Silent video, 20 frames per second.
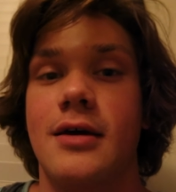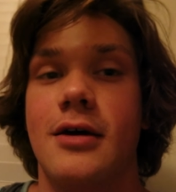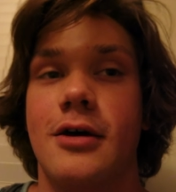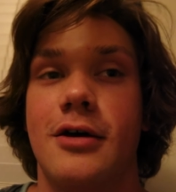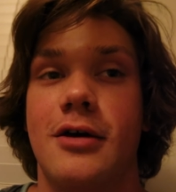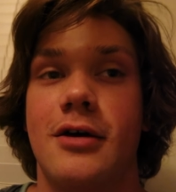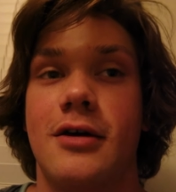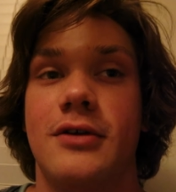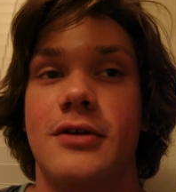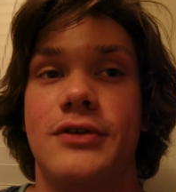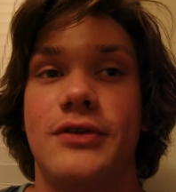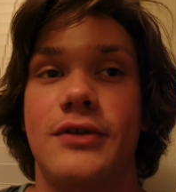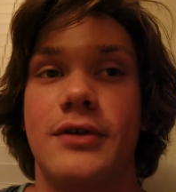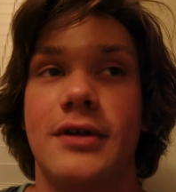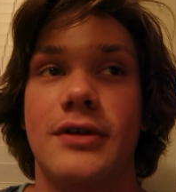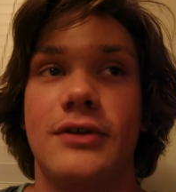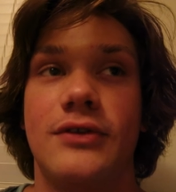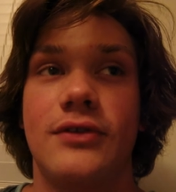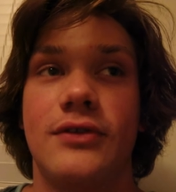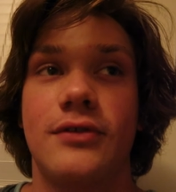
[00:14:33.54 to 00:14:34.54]
uh, it's
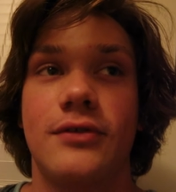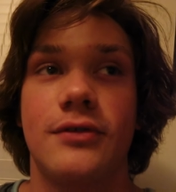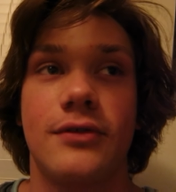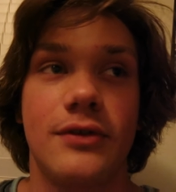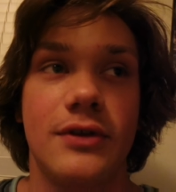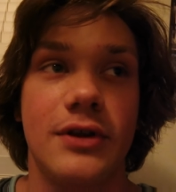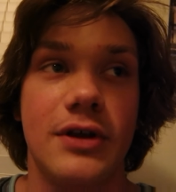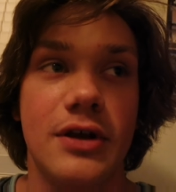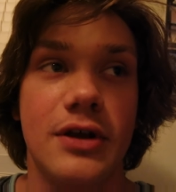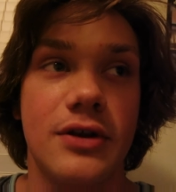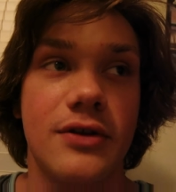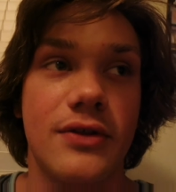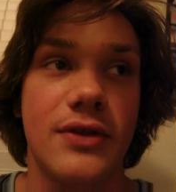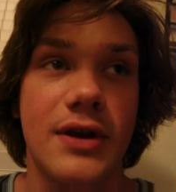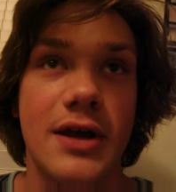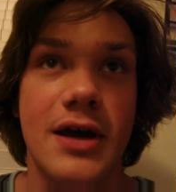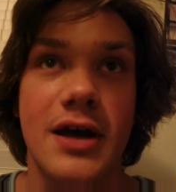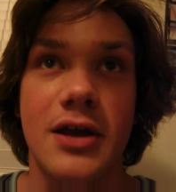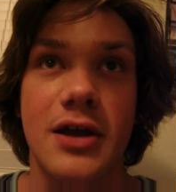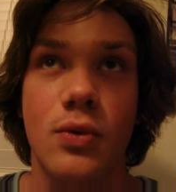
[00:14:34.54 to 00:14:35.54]
it's the end of the
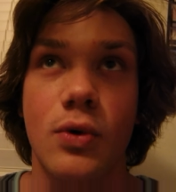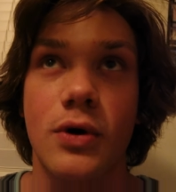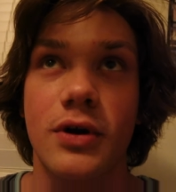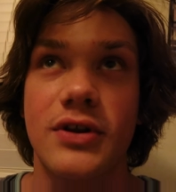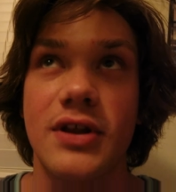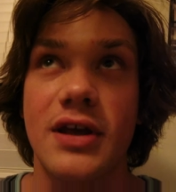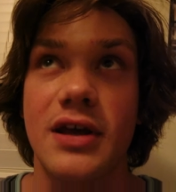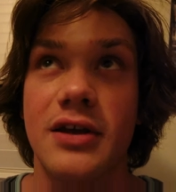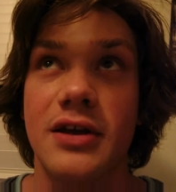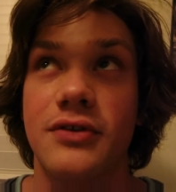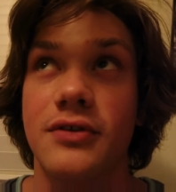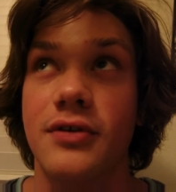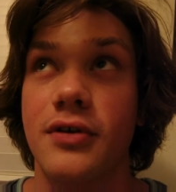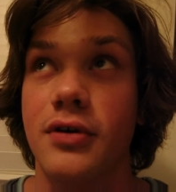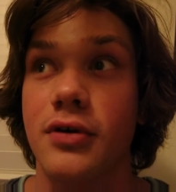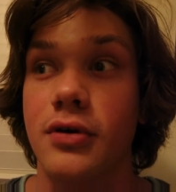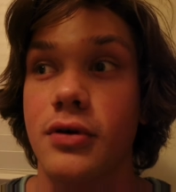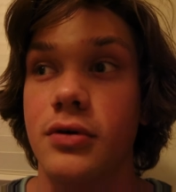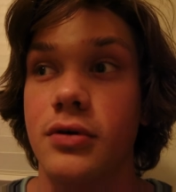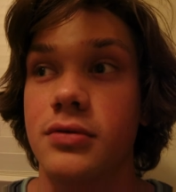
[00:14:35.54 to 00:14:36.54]
night, work day,
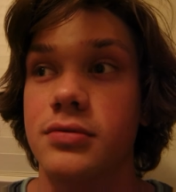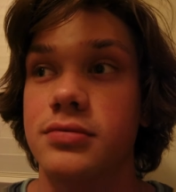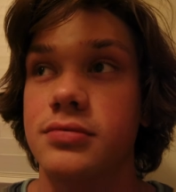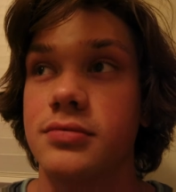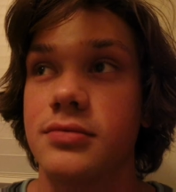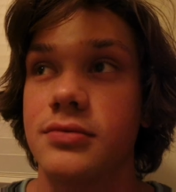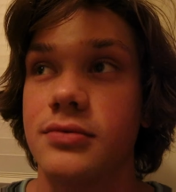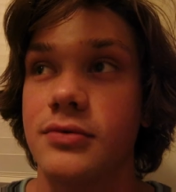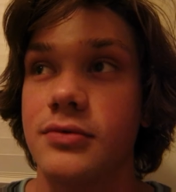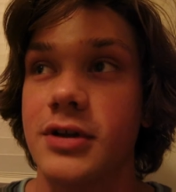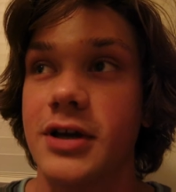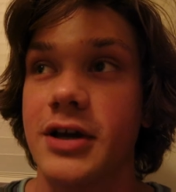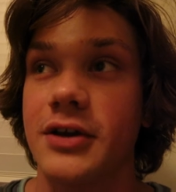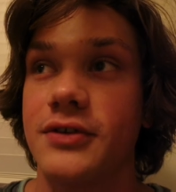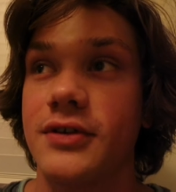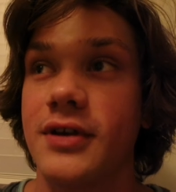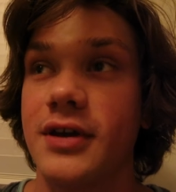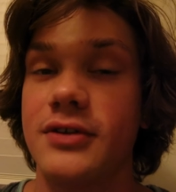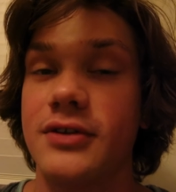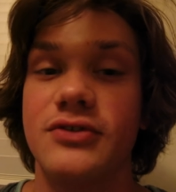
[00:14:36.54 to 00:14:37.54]
so like I
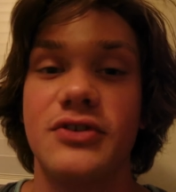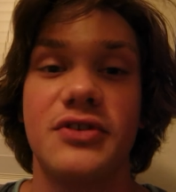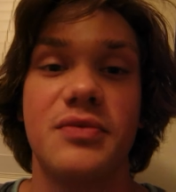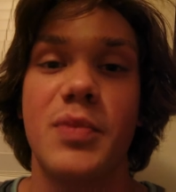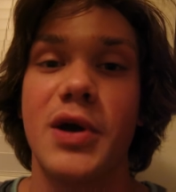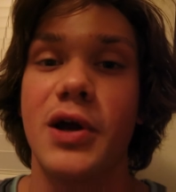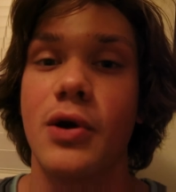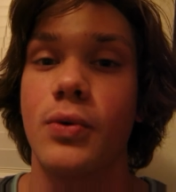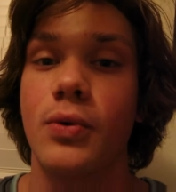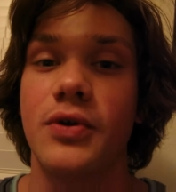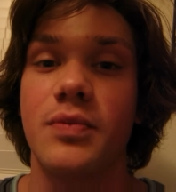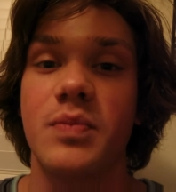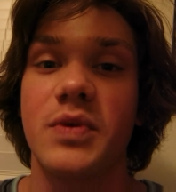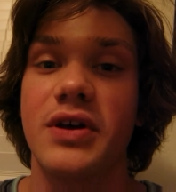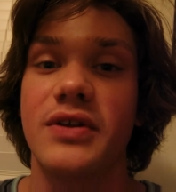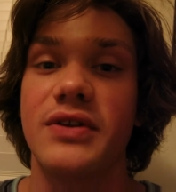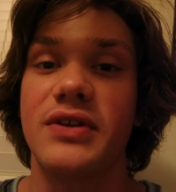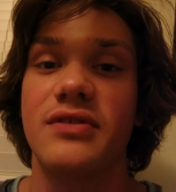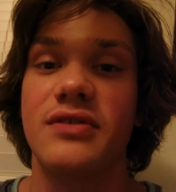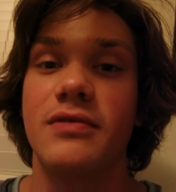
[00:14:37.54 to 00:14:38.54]
said, just bear with me
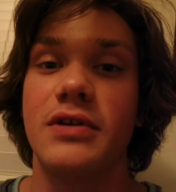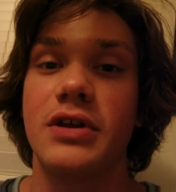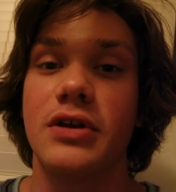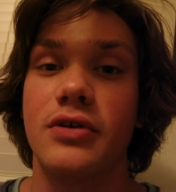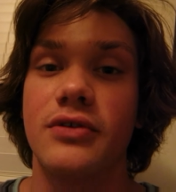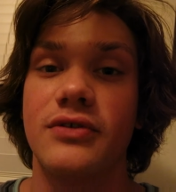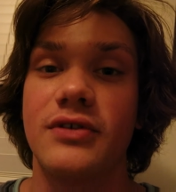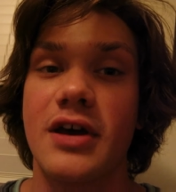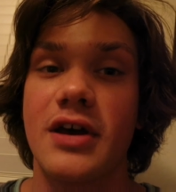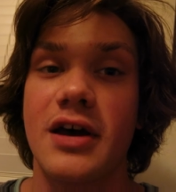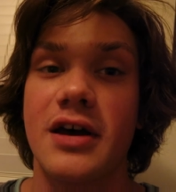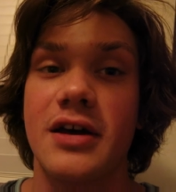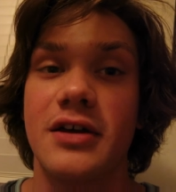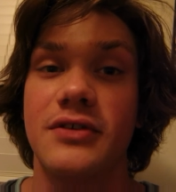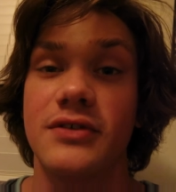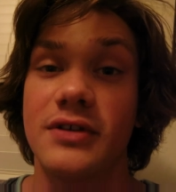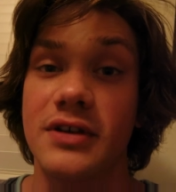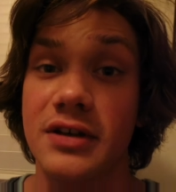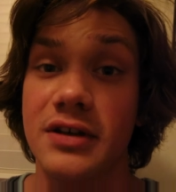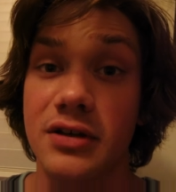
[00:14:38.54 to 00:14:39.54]
on these videos,
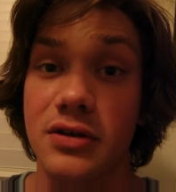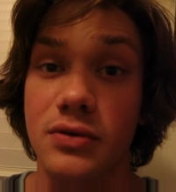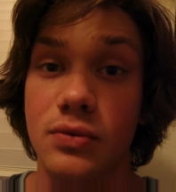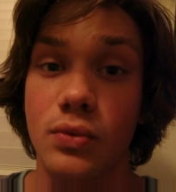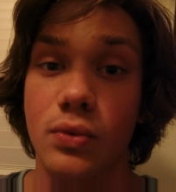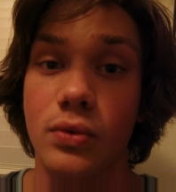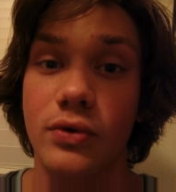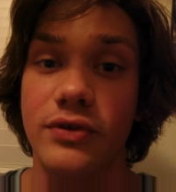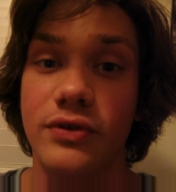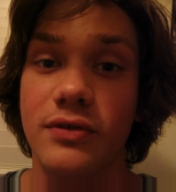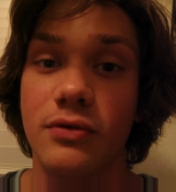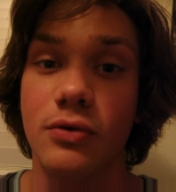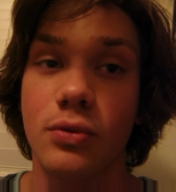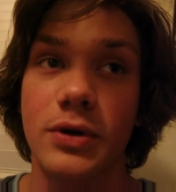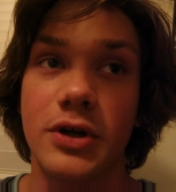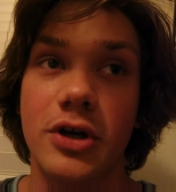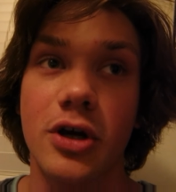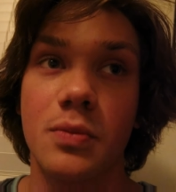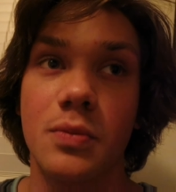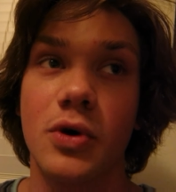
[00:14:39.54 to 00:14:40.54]
guys, and we'll see what
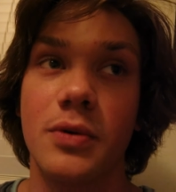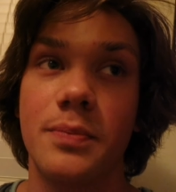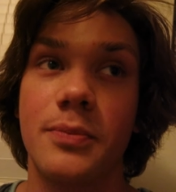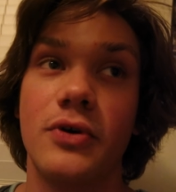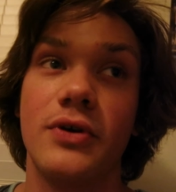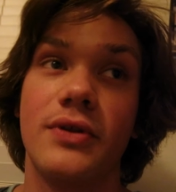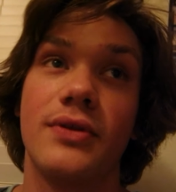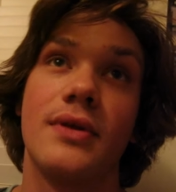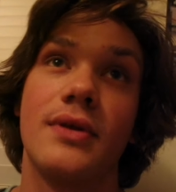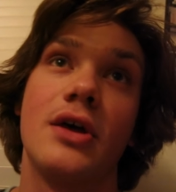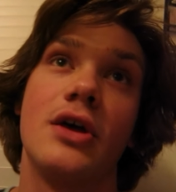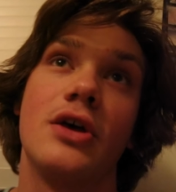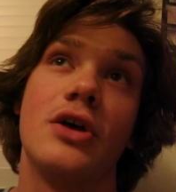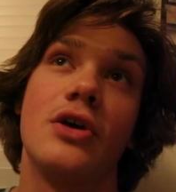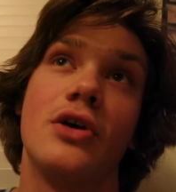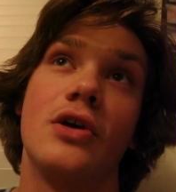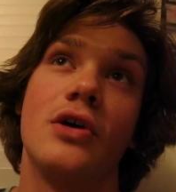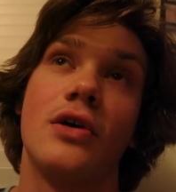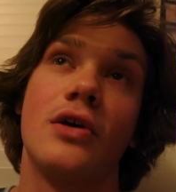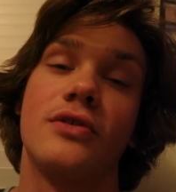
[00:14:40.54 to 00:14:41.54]
we come up with.
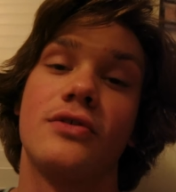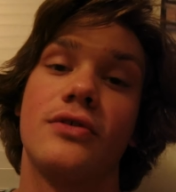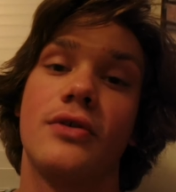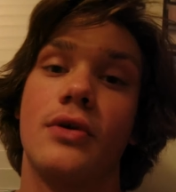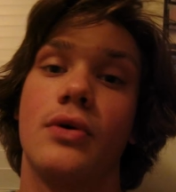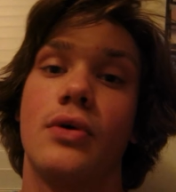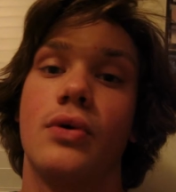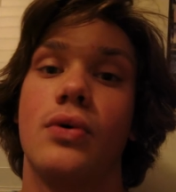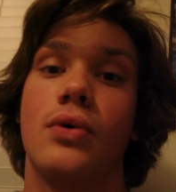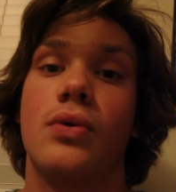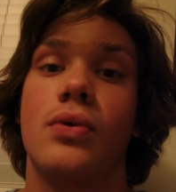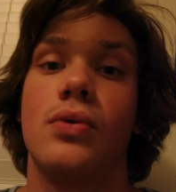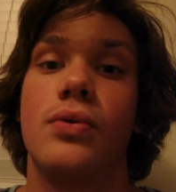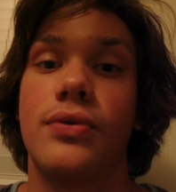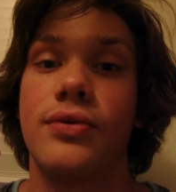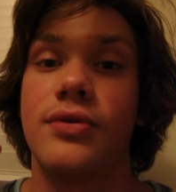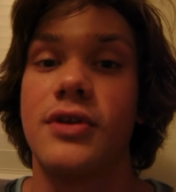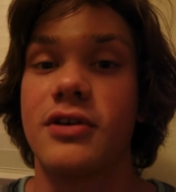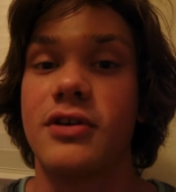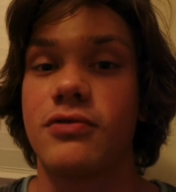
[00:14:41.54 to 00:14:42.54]
So,
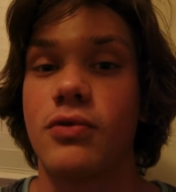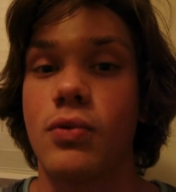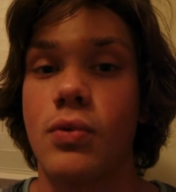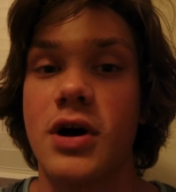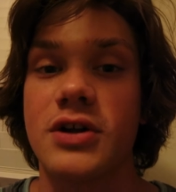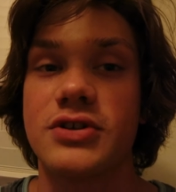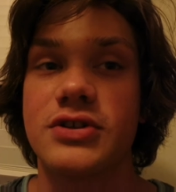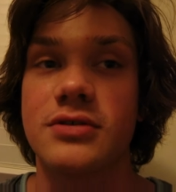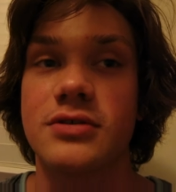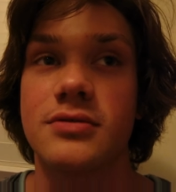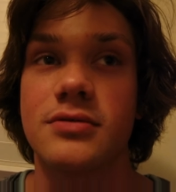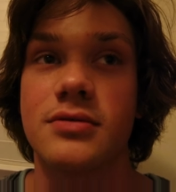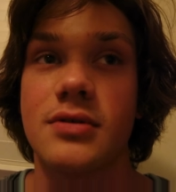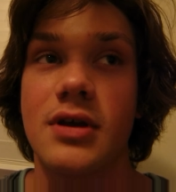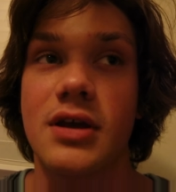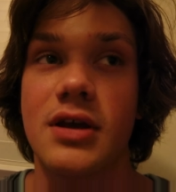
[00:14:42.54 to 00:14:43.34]
thanks for watching,